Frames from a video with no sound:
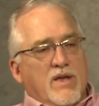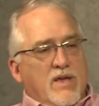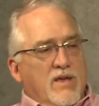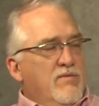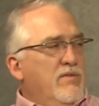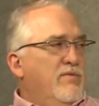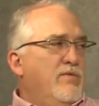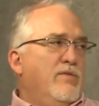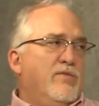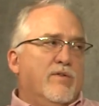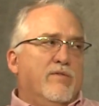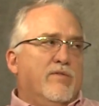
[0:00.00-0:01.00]
Even the food
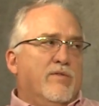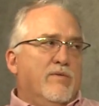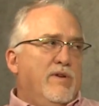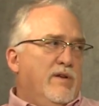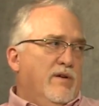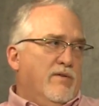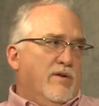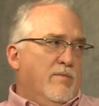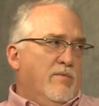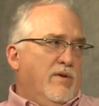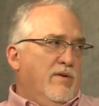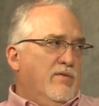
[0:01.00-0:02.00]
service and retail
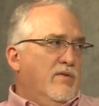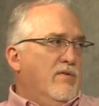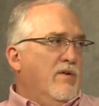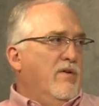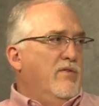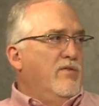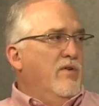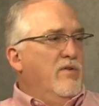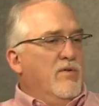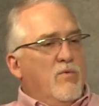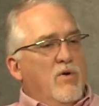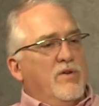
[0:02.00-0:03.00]
companies are starting
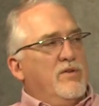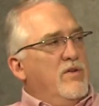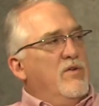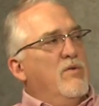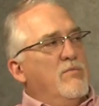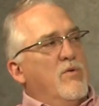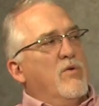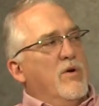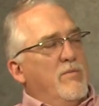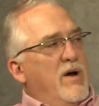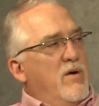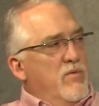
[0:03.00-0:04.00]
to want to know more
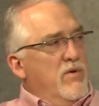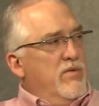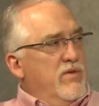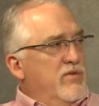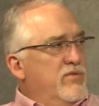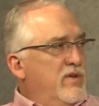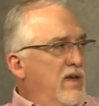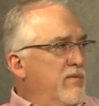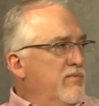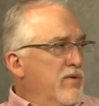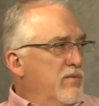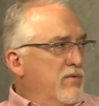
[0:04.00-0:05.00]
about where this
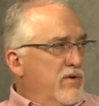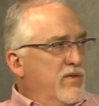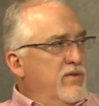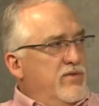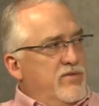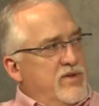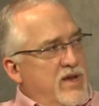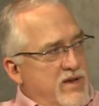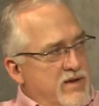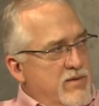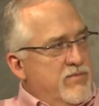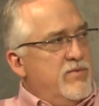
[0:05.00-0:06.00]
came from. Where did this
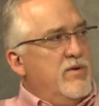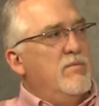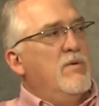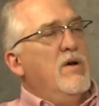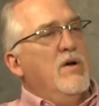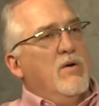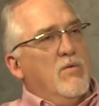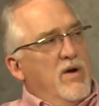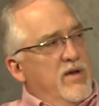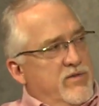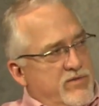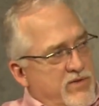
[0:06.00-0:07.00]
steak come from?
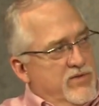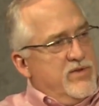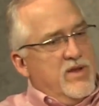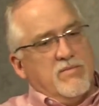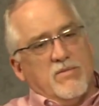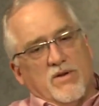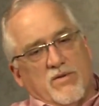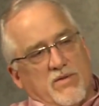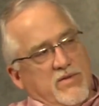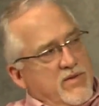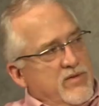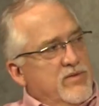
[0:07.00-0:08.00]
Why is this steak better
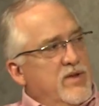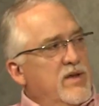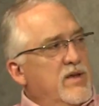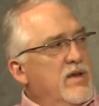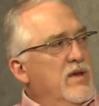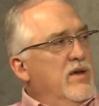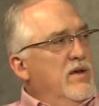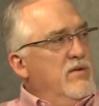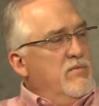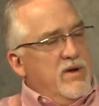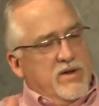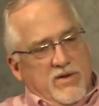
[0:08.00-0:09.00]
than this steak?
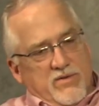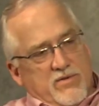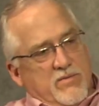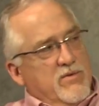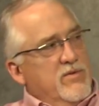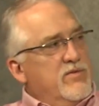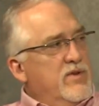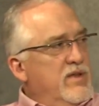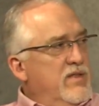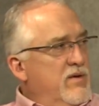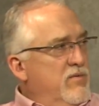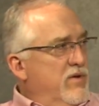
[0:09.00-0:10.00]
My customers say
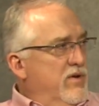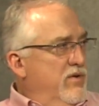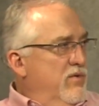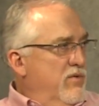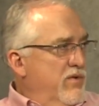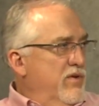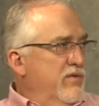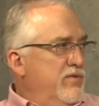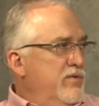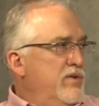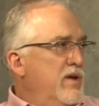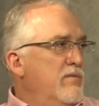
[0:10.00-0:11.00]
they want to know where their
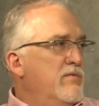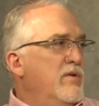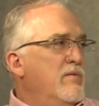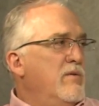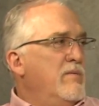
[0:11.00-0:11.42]
food came from.